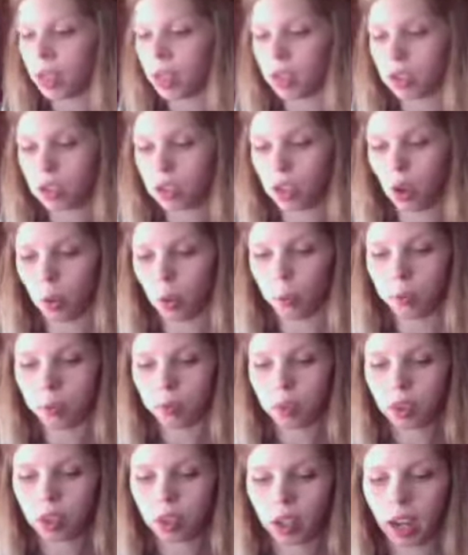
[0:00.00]
So,
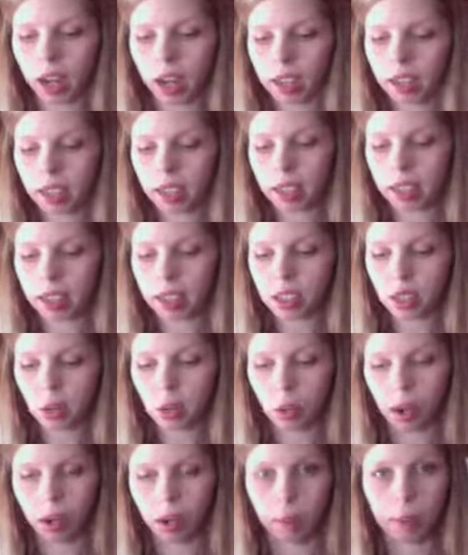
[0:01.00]
the kind of things that you
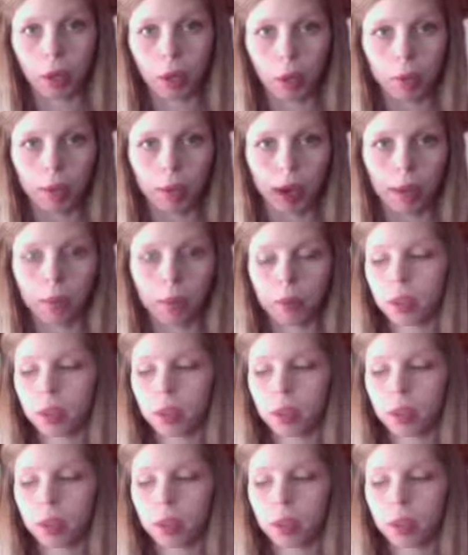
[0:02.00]
want to meal prep.